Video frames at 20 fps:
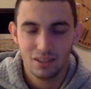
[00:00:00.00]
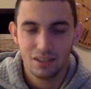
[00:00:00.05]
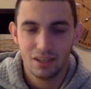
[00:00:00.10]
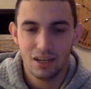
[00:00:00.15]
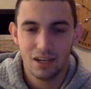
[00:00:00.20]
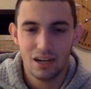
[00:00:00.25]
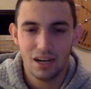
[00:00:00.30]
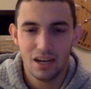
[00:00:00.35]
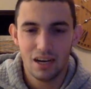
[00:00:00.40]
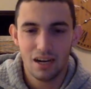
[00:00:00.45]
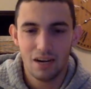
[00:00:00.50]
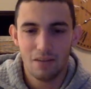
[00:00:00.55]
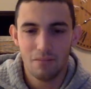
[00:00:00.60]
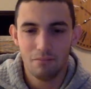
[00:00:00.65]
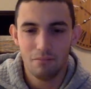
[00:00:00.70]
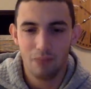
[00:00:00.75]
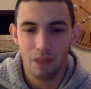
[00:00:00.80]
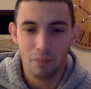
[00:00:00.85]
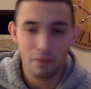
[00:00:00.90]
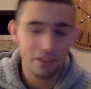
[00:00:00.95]

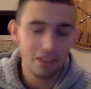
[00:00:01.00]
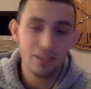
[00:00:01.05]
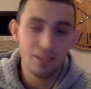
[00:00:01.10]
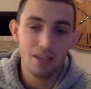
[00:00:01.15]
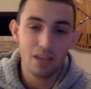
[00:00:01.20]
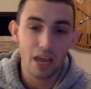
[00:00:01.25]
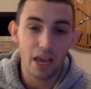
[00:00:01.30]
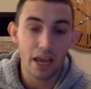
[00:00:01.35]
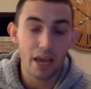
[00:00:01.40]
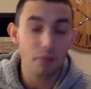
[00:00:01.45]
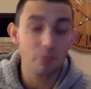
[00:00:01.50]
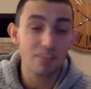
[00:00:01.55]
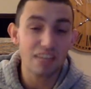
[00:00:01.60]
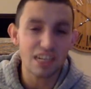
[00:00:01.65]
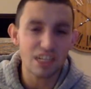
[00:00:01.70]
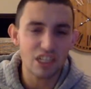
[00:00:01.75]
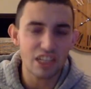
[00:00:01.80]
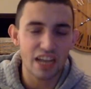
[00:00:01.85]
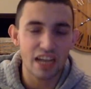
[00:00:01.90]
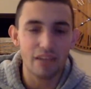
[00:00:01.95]
It was
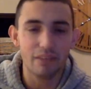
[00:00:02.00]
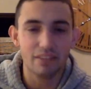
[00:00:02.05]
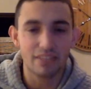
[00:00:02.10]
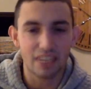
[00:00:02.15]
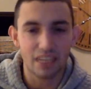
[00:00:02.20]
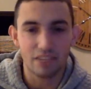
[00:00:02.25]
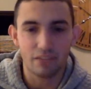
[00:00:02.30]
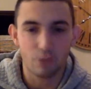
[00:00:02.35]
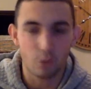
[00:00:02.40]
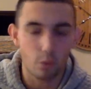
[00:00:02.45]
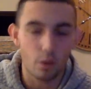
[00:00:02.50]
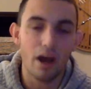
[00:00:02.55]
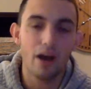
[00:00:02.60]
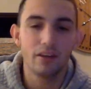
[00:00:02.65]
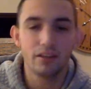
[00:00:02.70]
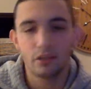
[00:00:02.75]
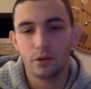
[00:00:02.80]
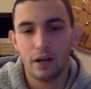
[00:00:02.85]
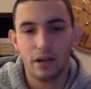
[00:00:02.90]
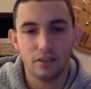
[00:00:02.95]
actually kind of exciting for a while,
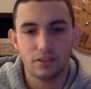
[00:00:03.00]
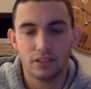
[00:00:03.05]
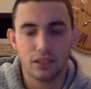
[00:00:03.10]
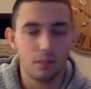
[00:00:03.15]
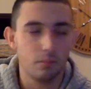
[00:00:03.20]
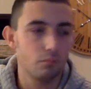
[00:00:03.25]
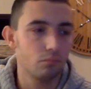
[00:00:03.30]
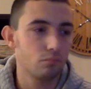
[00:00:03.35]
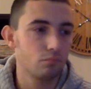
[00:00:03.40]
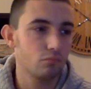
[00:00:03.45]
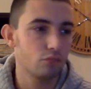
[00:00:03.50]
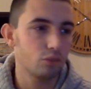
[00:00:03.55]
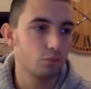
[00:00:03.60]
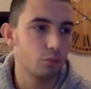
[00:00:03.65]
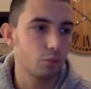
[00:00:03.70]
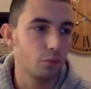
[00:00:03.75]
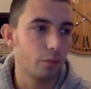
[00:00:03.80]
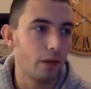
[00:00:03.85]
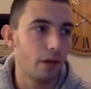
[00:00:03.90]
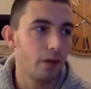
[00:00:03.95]
and then Ohio State just
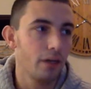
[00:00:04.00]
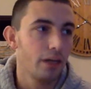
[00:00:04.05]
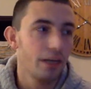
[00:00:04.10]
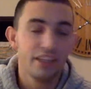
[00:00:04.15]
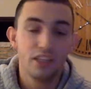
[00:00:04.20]
blew them out.